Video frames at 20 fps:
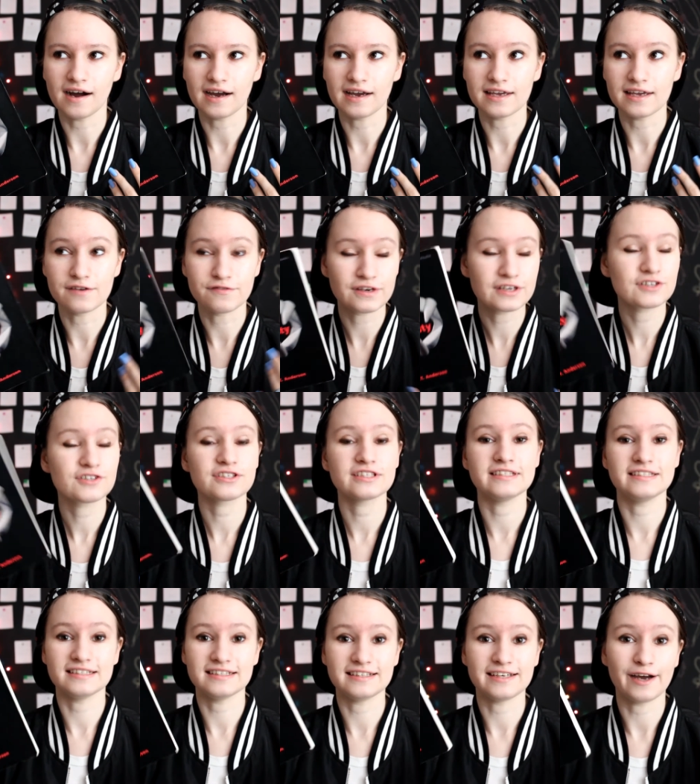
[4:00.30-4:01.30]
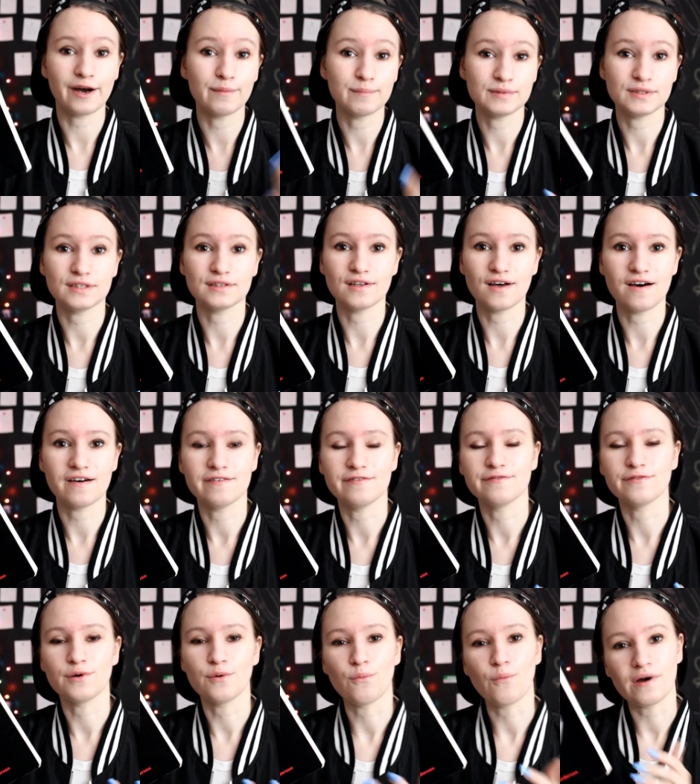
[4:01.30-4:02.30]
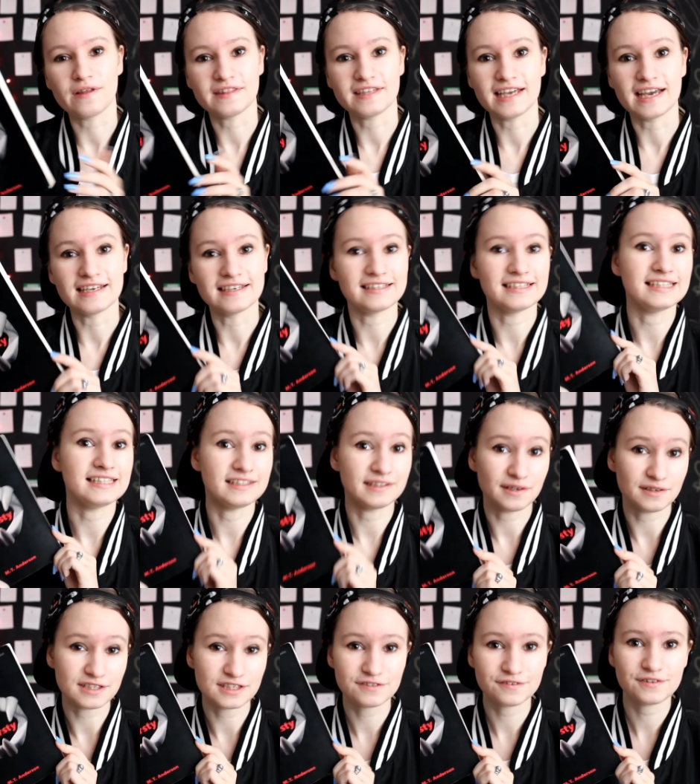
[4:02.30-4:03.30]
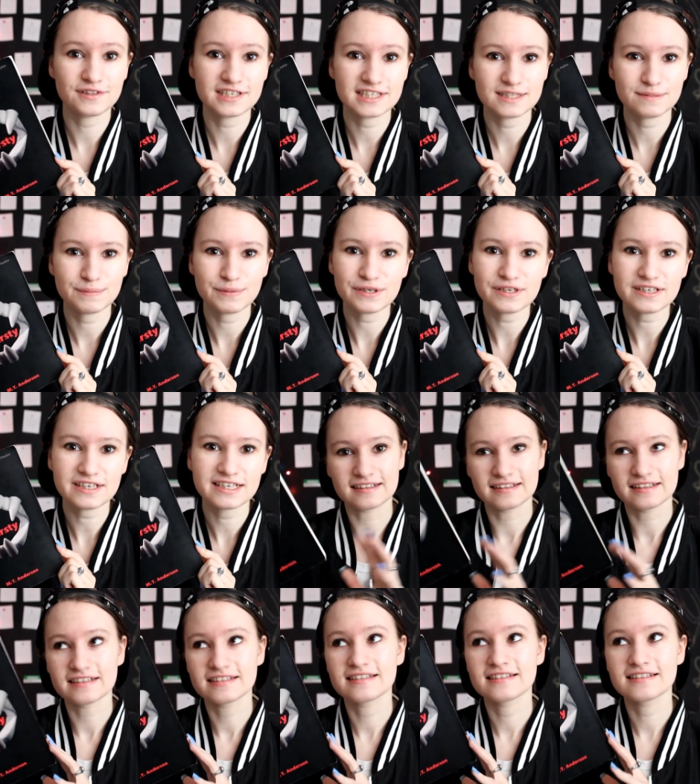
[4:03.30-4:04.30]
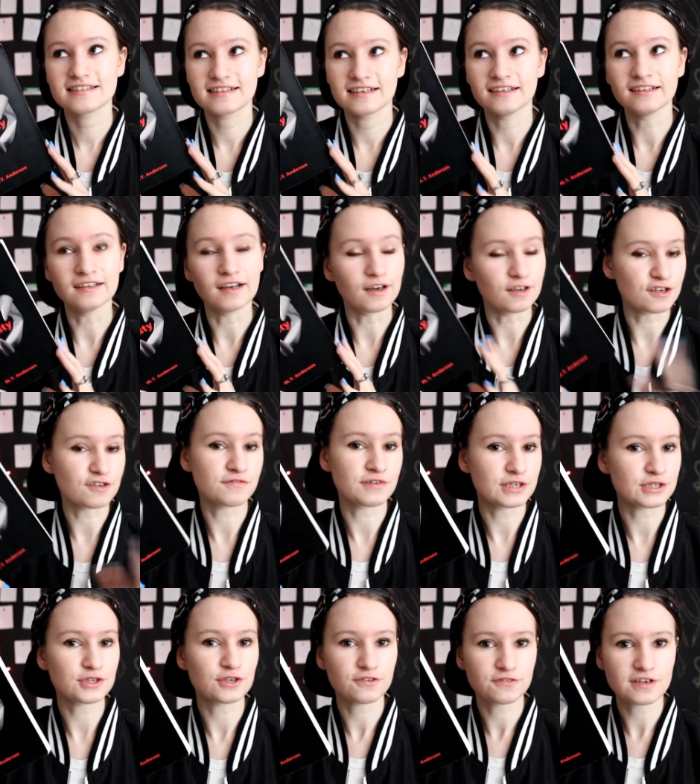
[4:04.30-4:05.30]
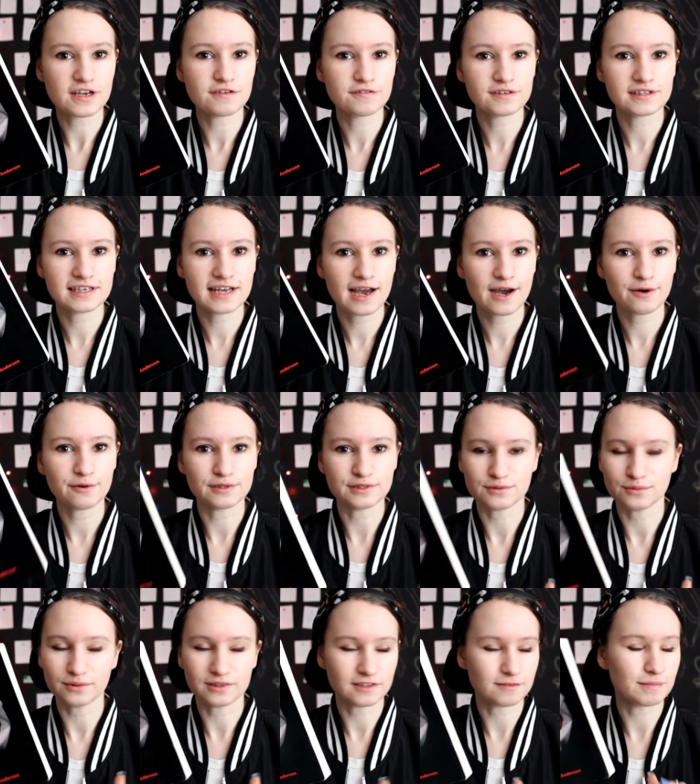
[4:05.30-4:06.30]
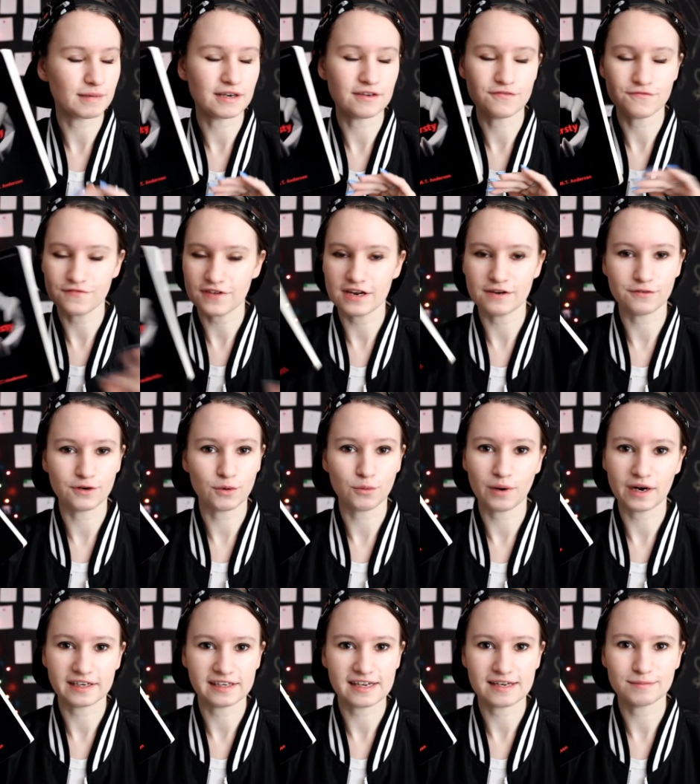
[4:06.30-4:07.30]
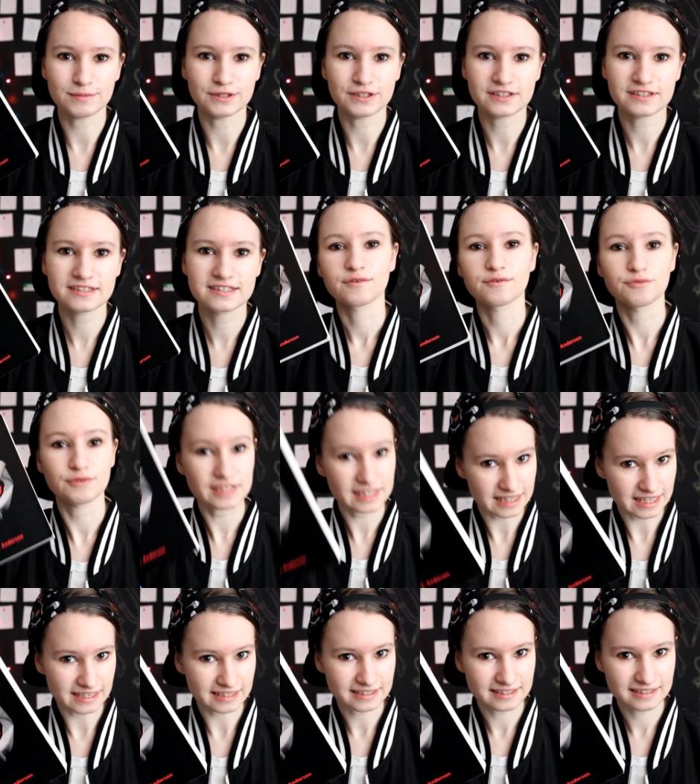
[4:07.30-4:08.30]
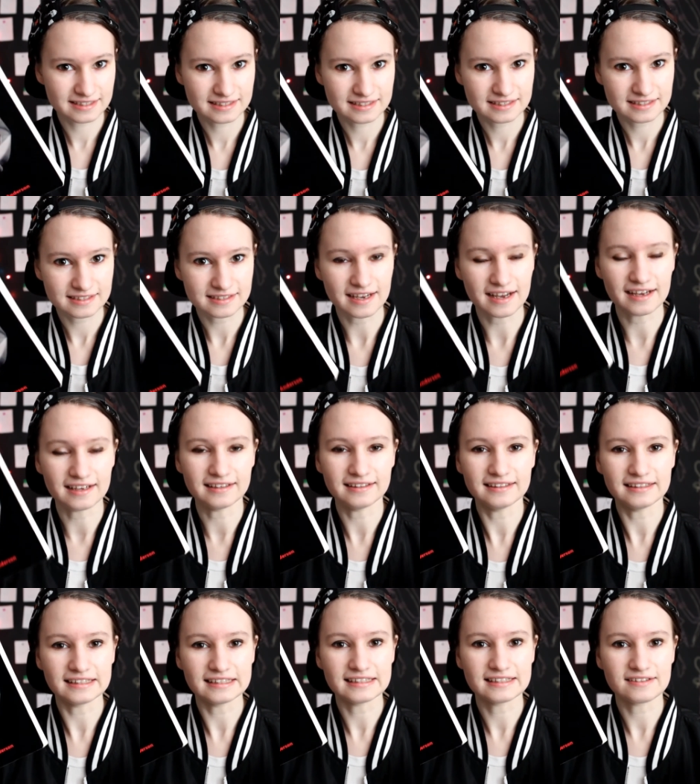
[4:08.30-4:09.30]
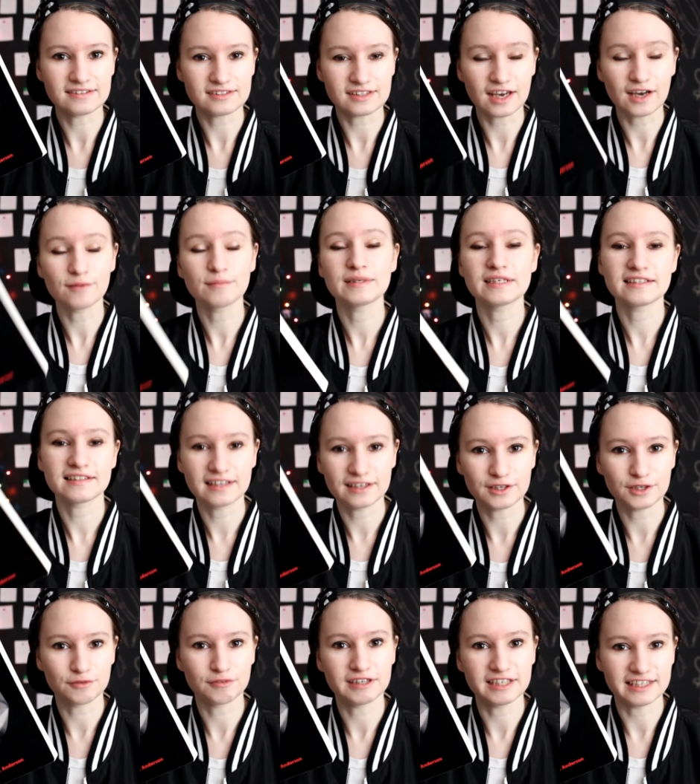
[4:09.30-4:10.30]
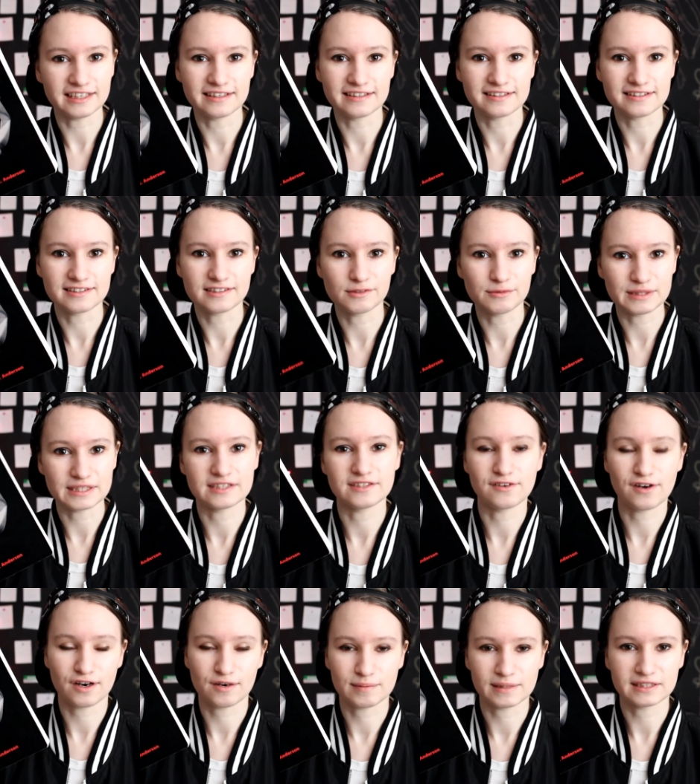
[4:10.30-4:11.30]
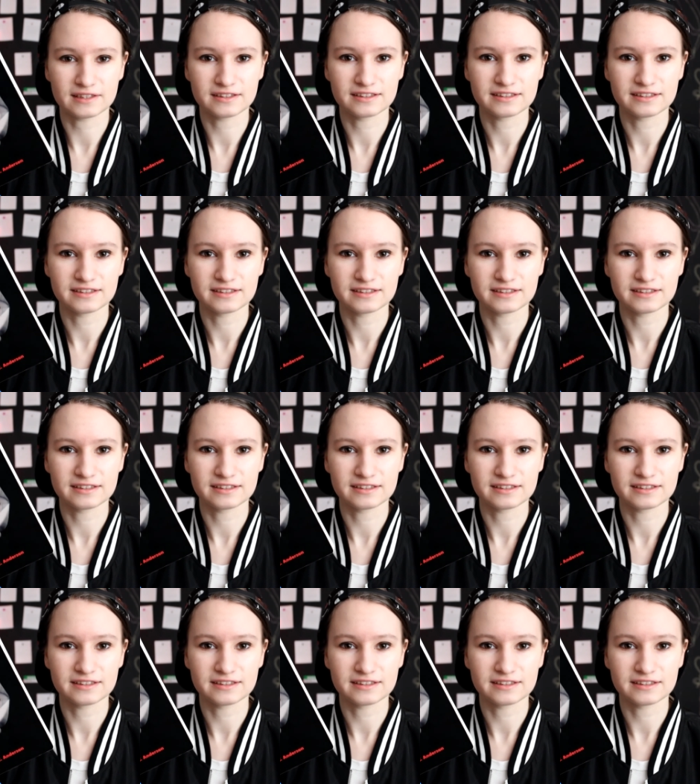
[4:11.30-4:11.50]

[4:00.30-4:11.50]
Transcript: I eventually did come to love what the ending does for this book. This is an unofficial favorite now. It's one of my favorite YA books. Read this and tell me that you're reading it so we can talk about